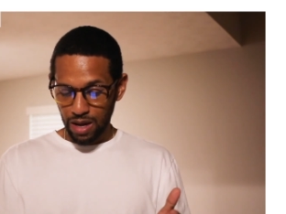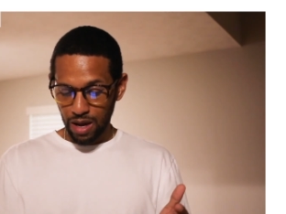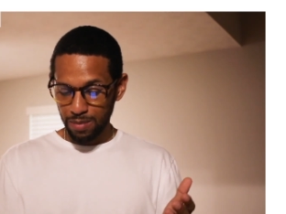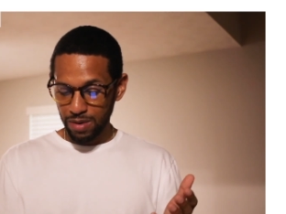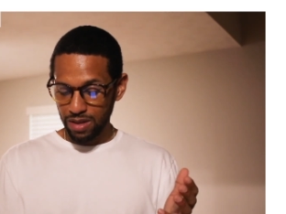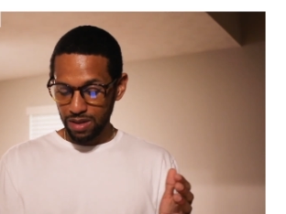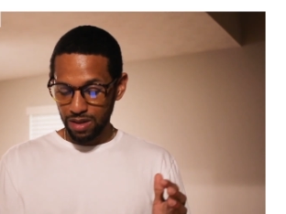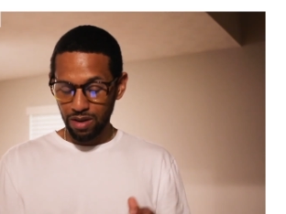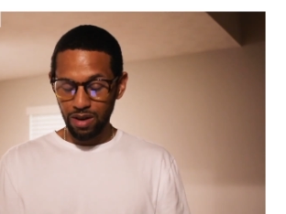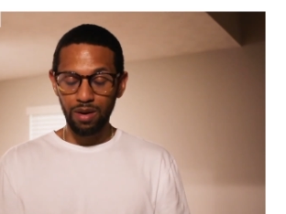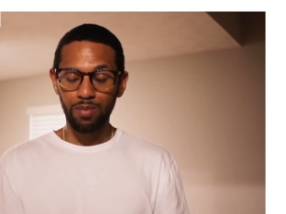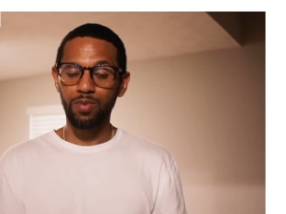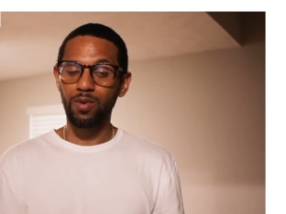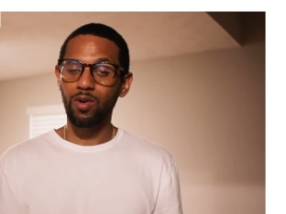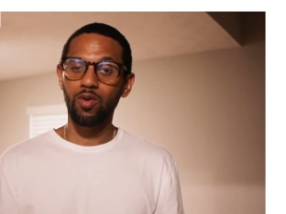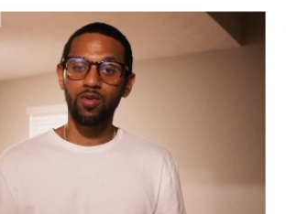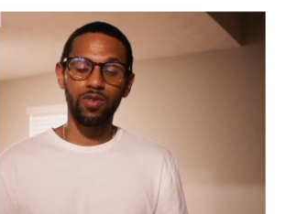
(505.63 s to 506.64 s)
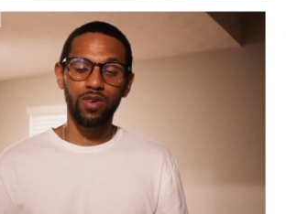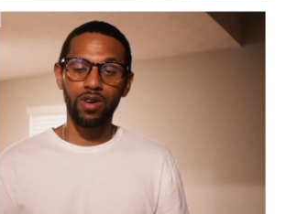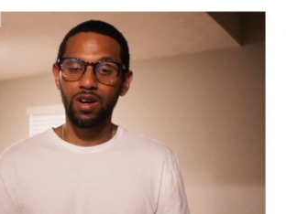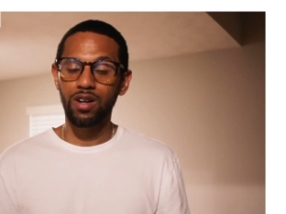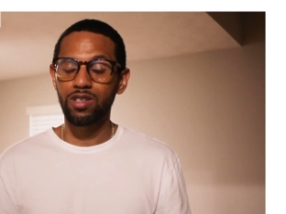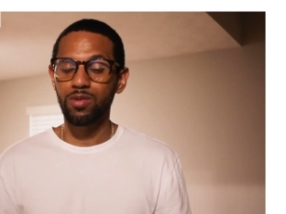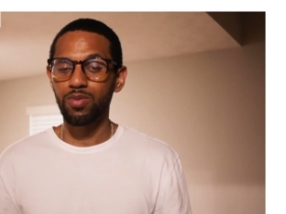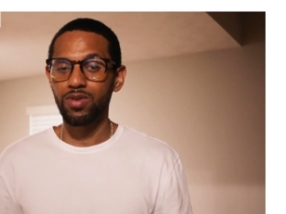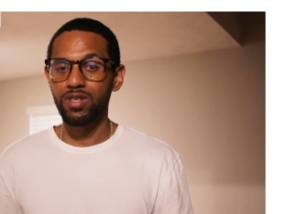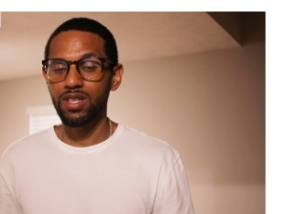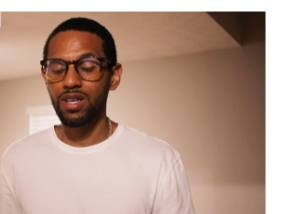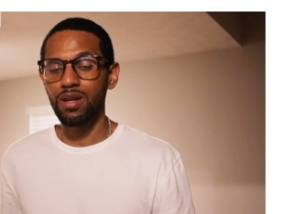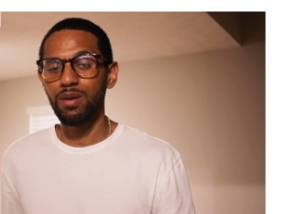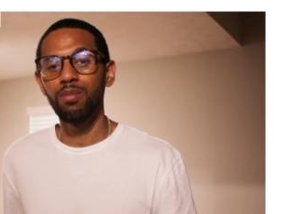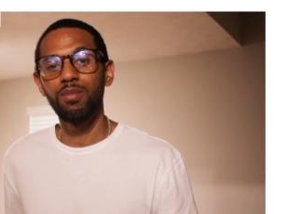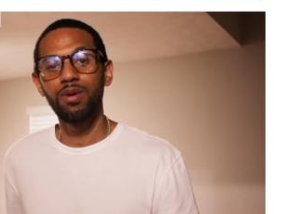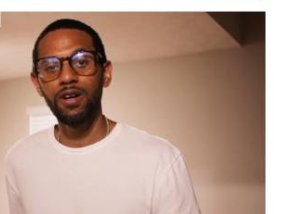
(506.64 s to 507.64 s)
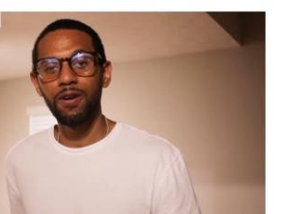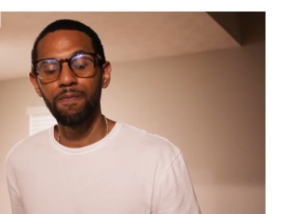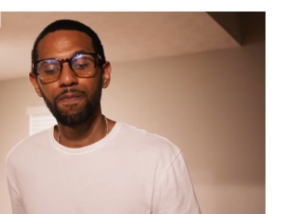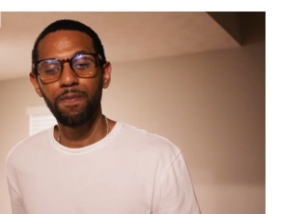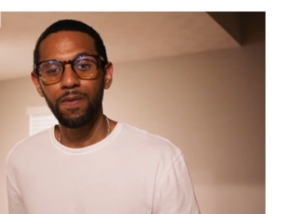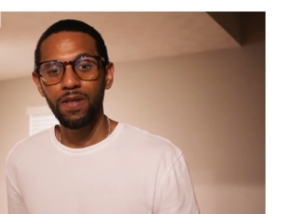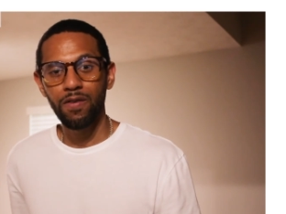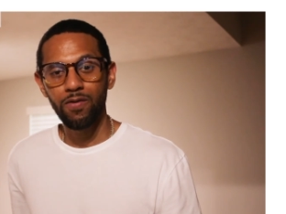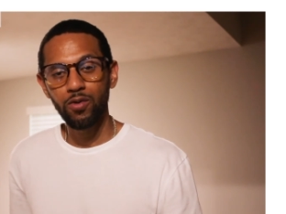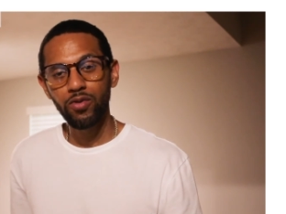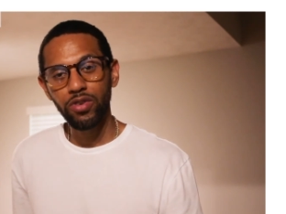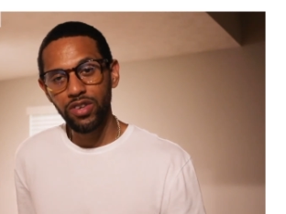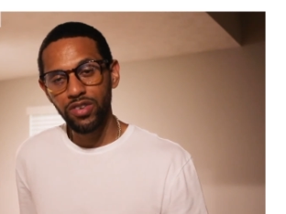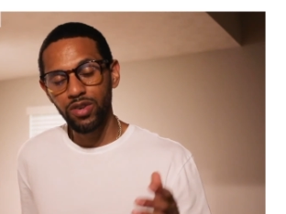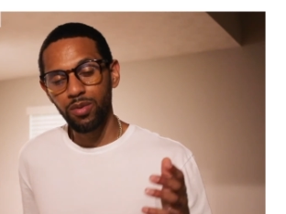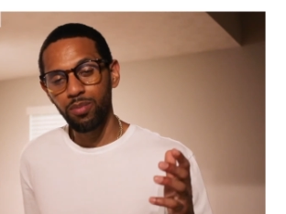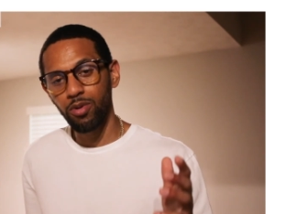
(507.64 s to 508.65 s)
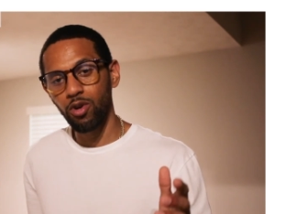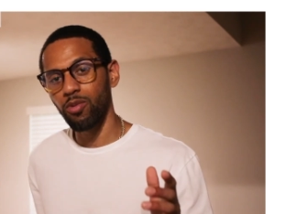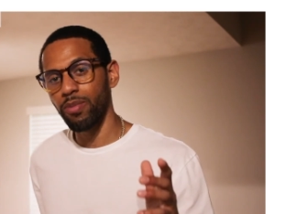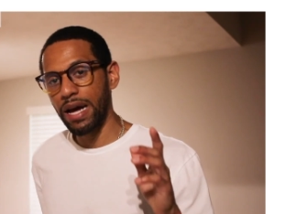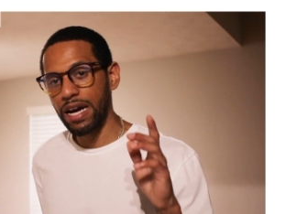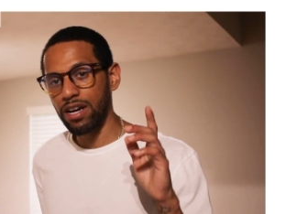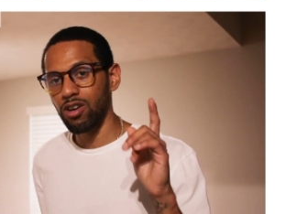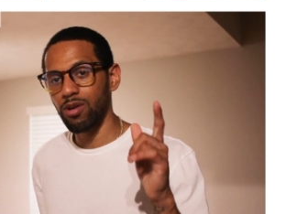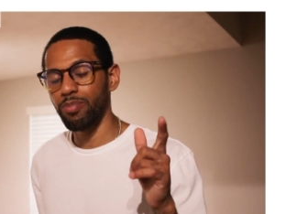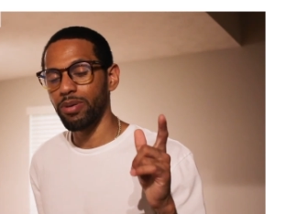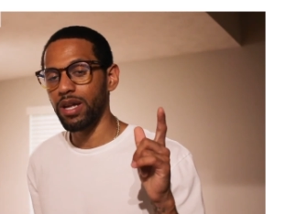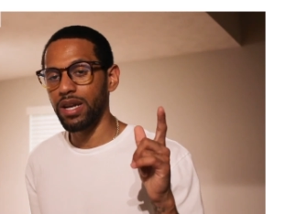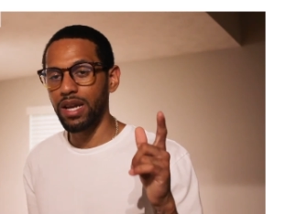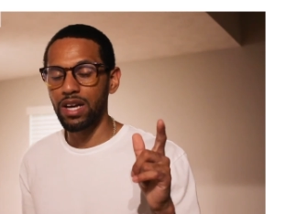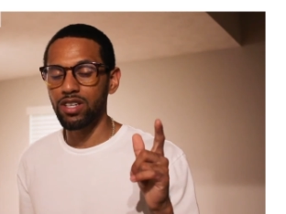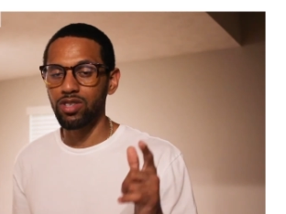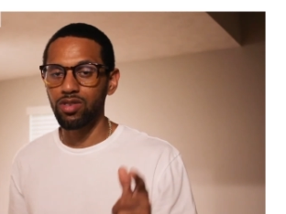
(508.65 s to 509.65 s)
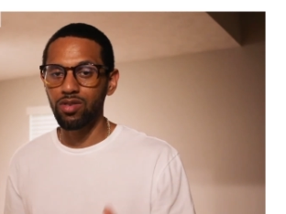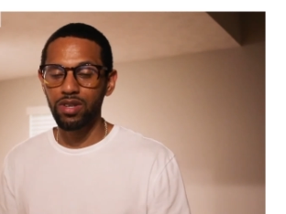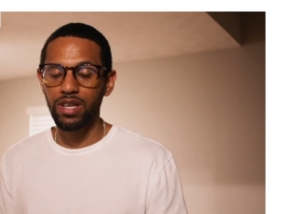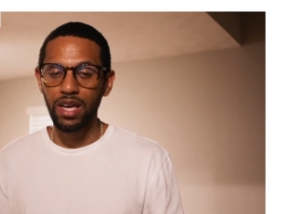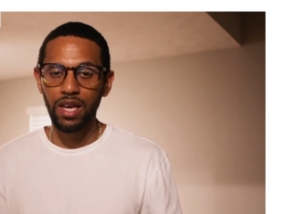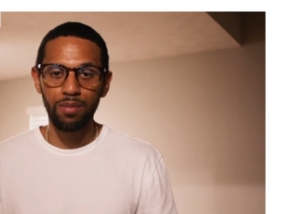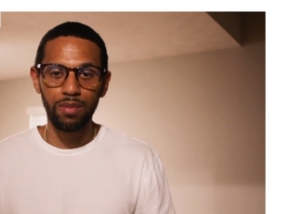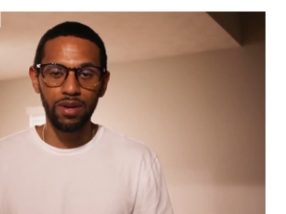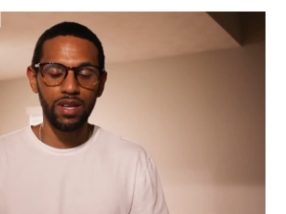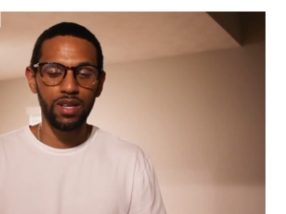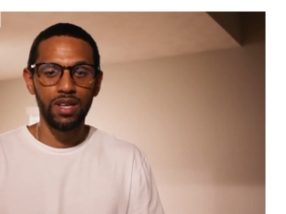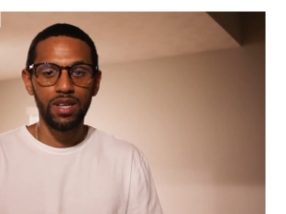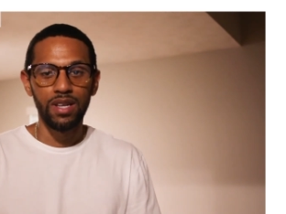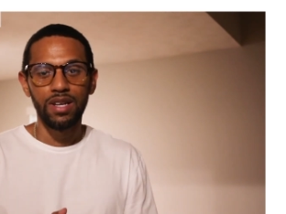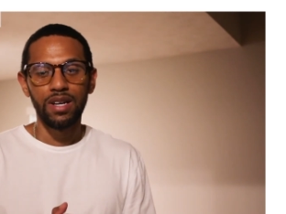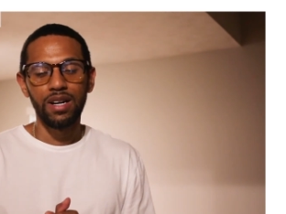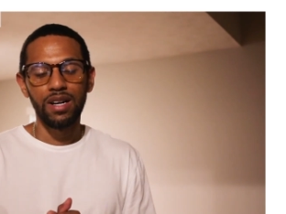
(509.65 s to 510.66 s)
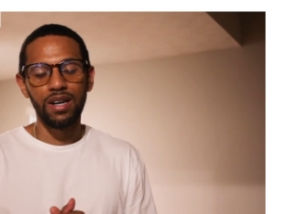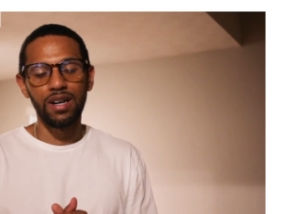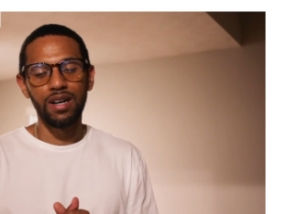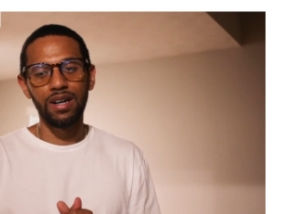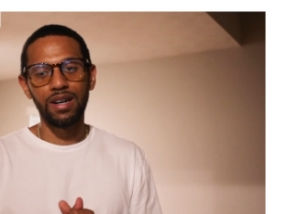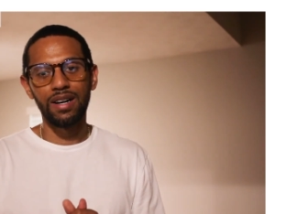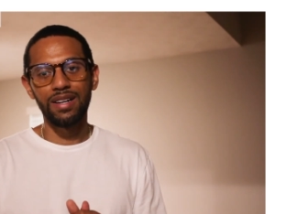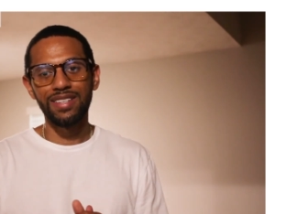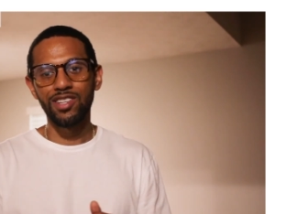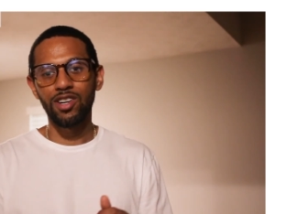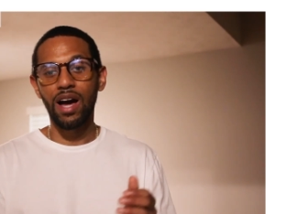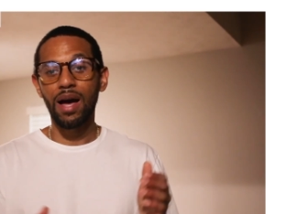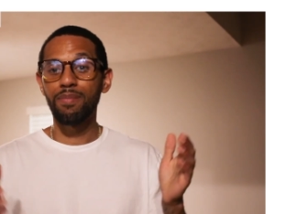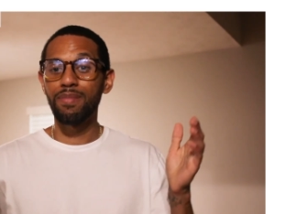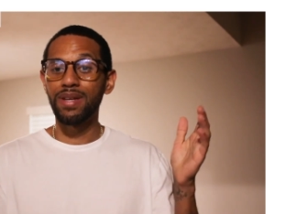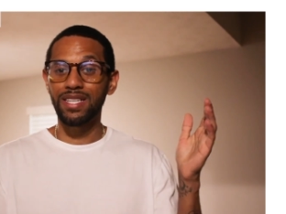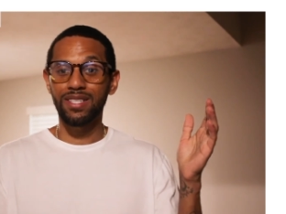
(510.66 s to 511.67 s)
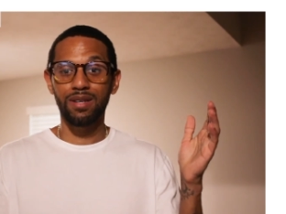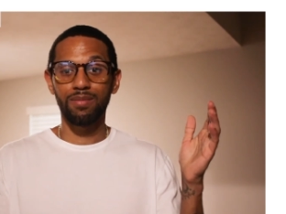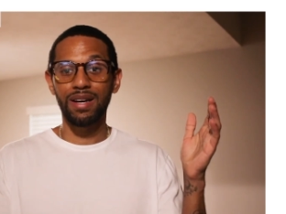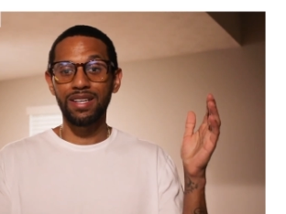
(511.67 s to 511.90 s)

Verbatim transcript: I mean, they're up over 100%, but if you see some pullback on Penn National Gaming, uh, you know, I missed them.